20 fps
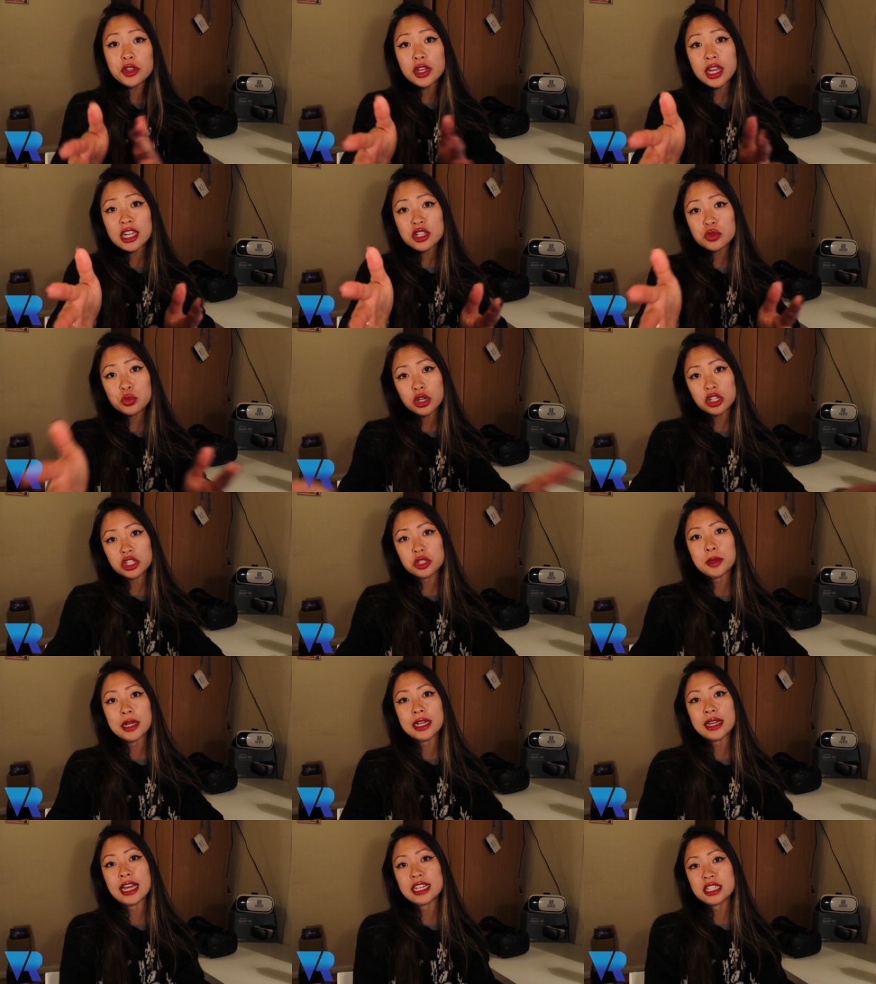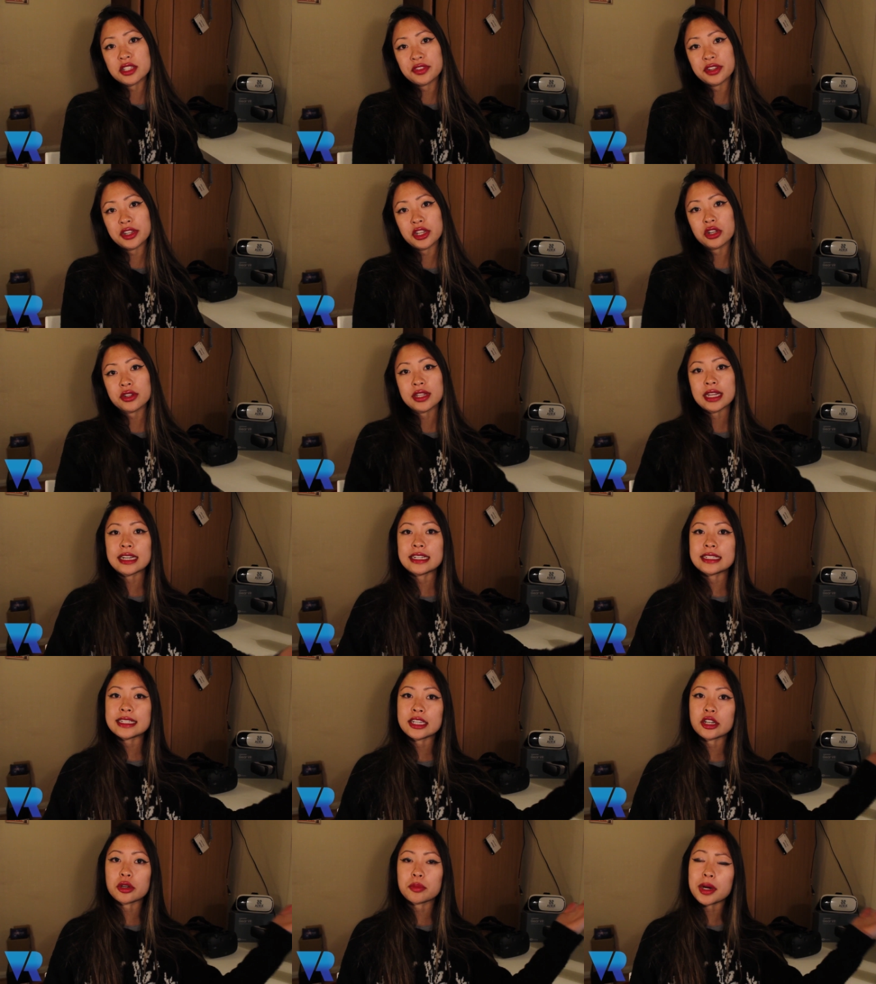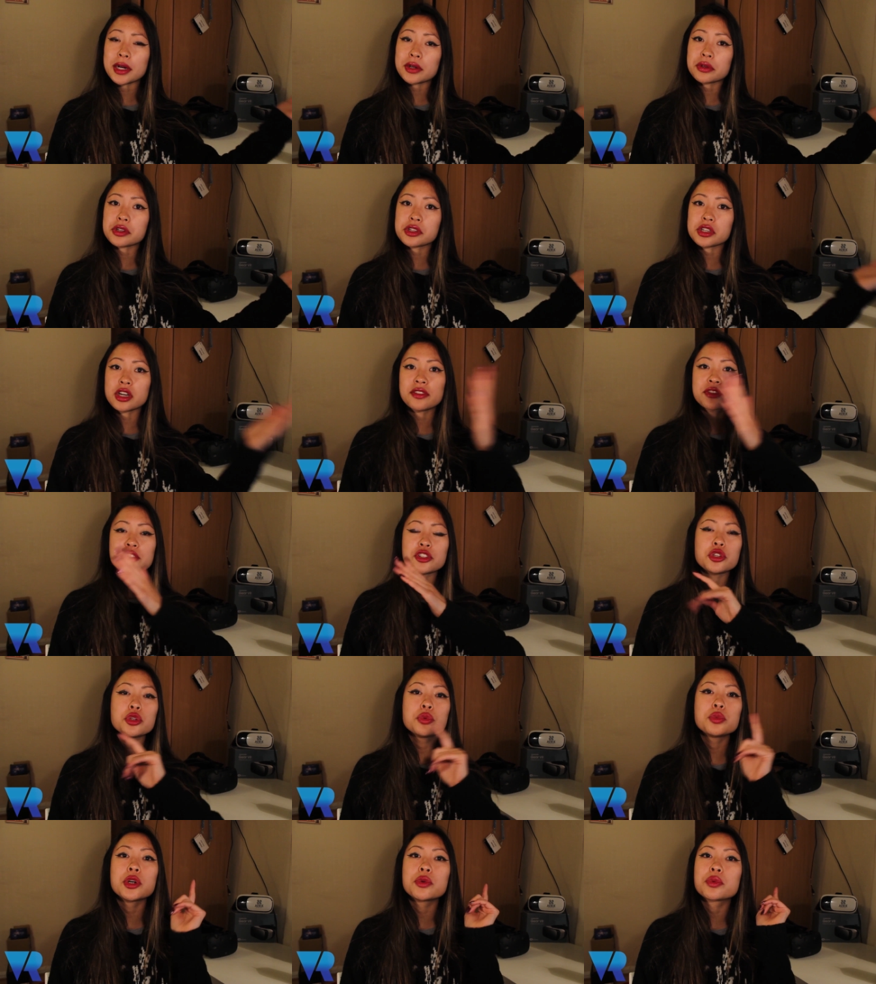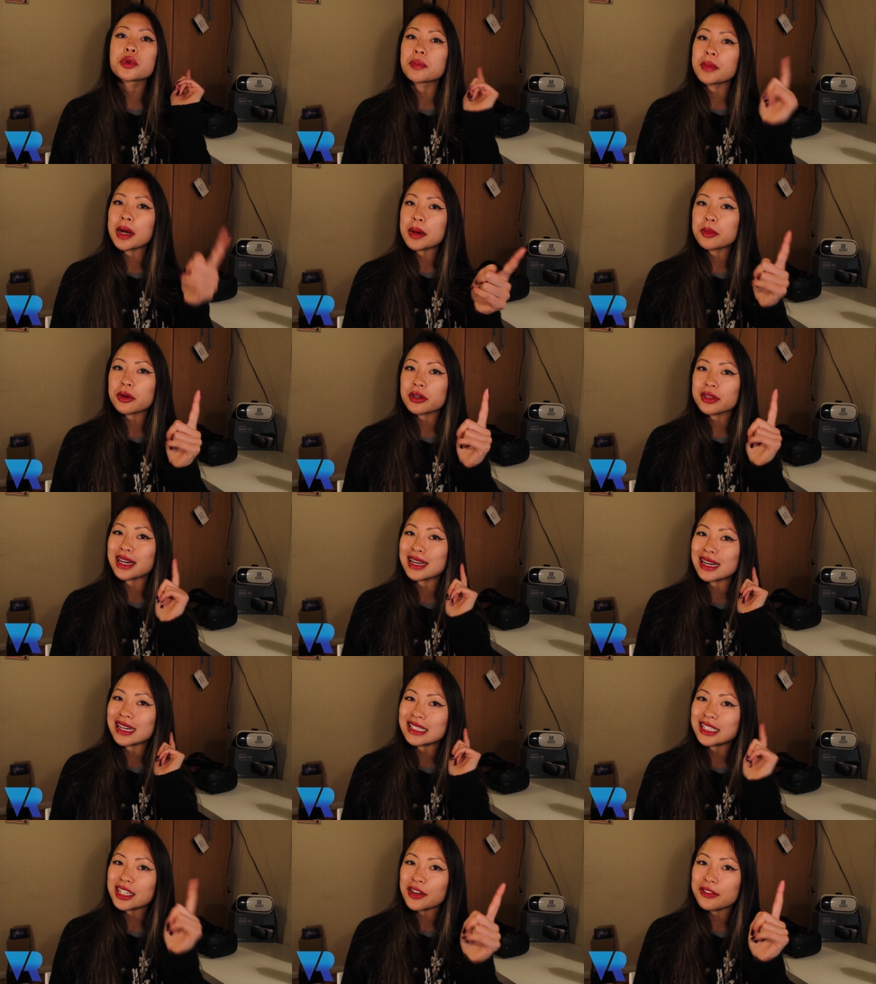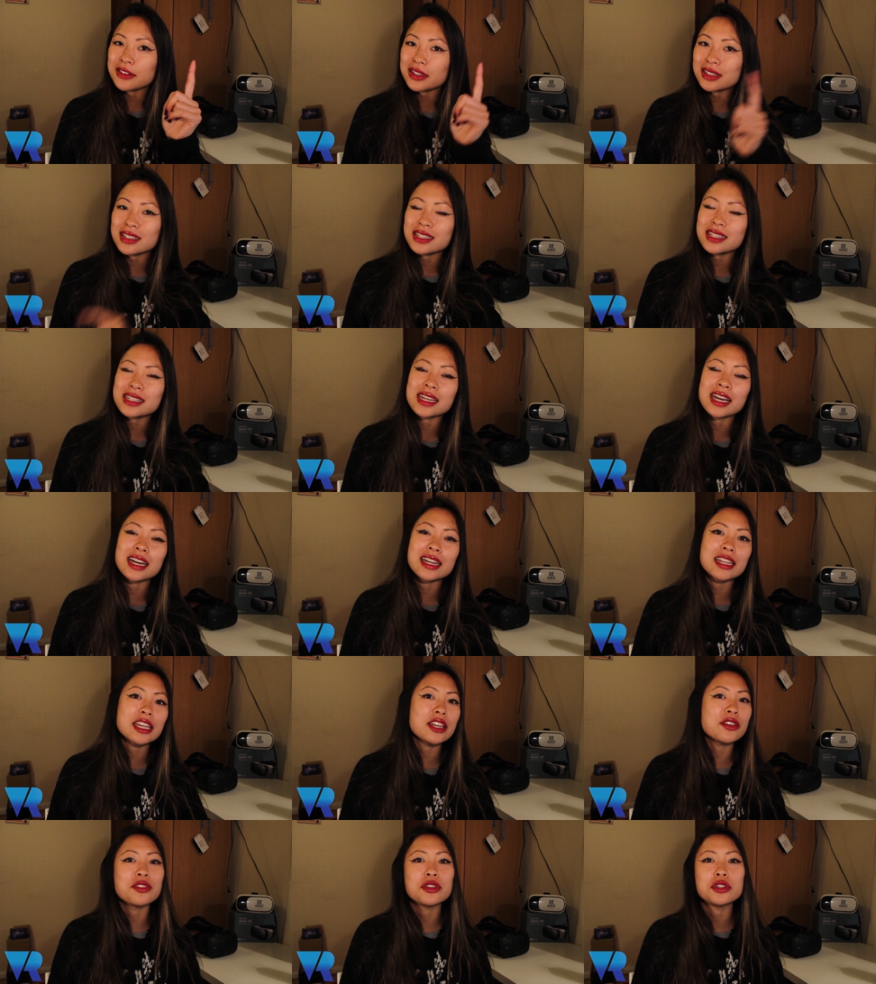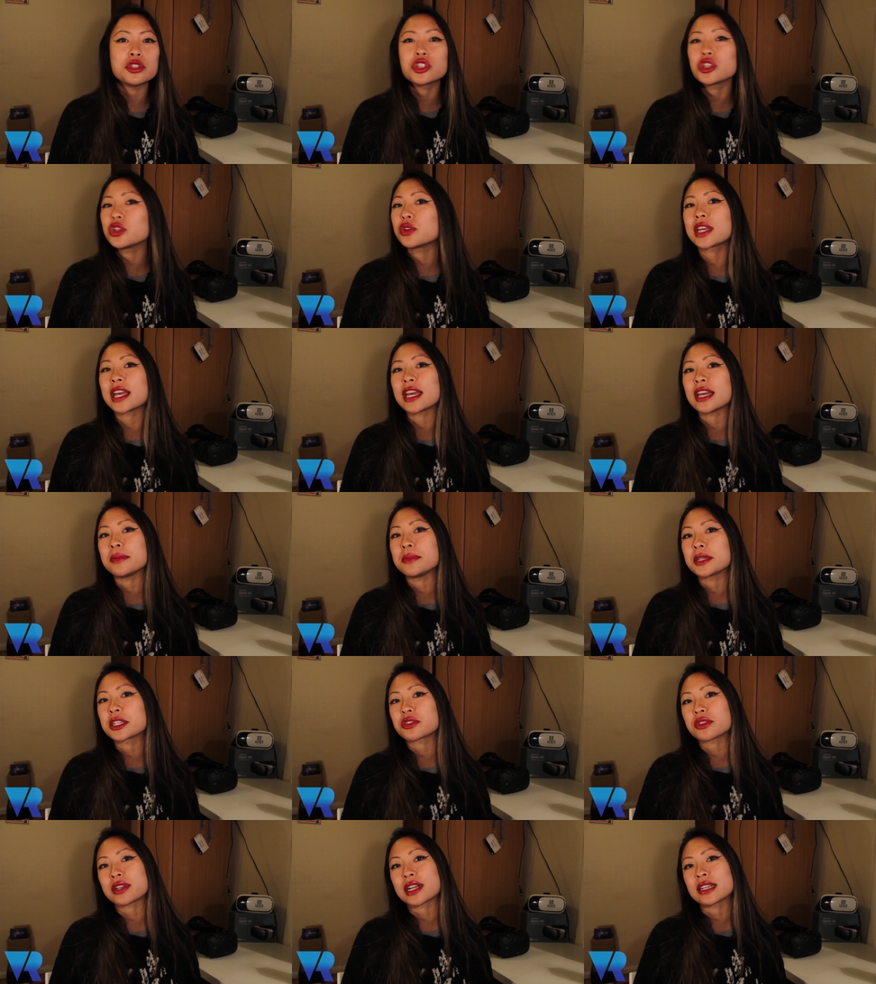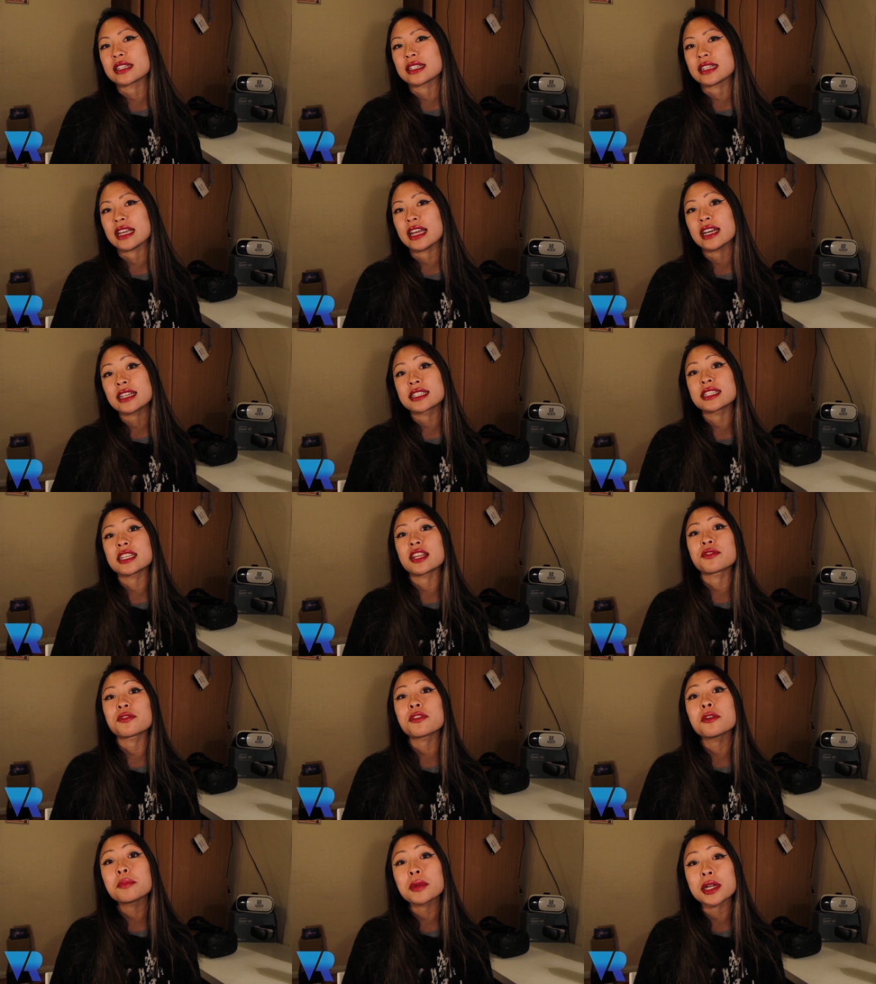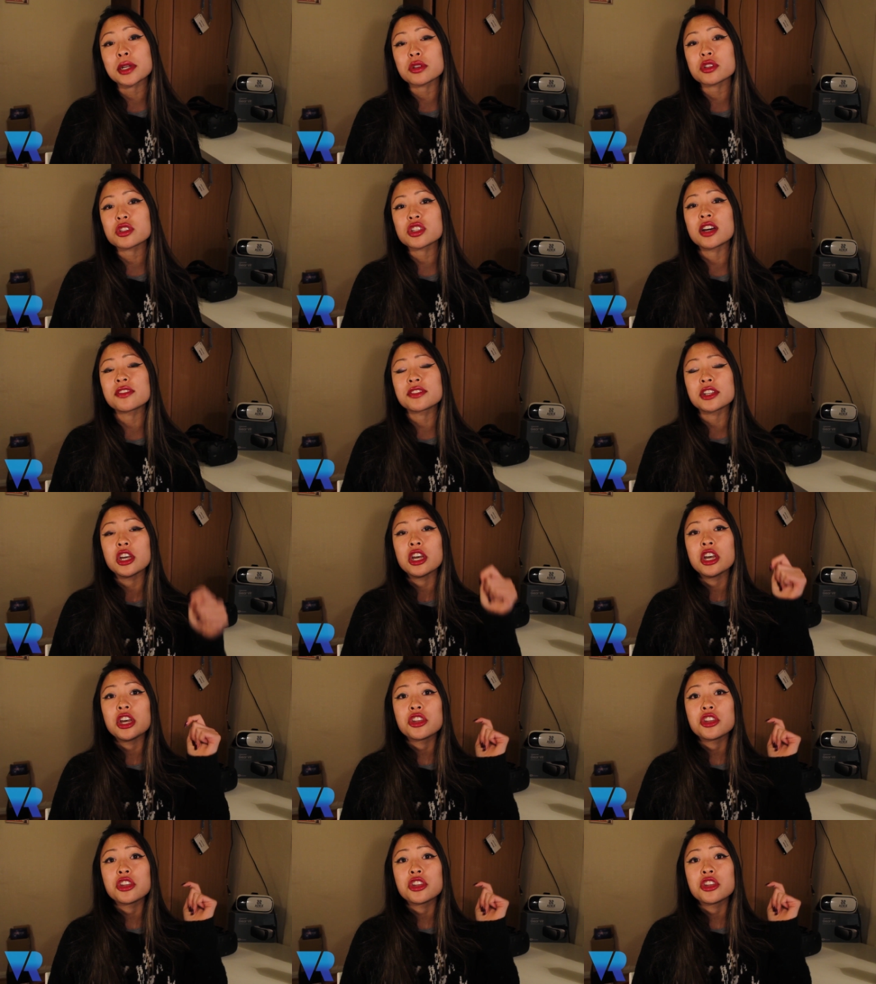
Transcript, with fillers: if you guys watched my last video that I did on Microsoft, you will remember that I definitely said if you do get a mixed reality headset from Microsoft,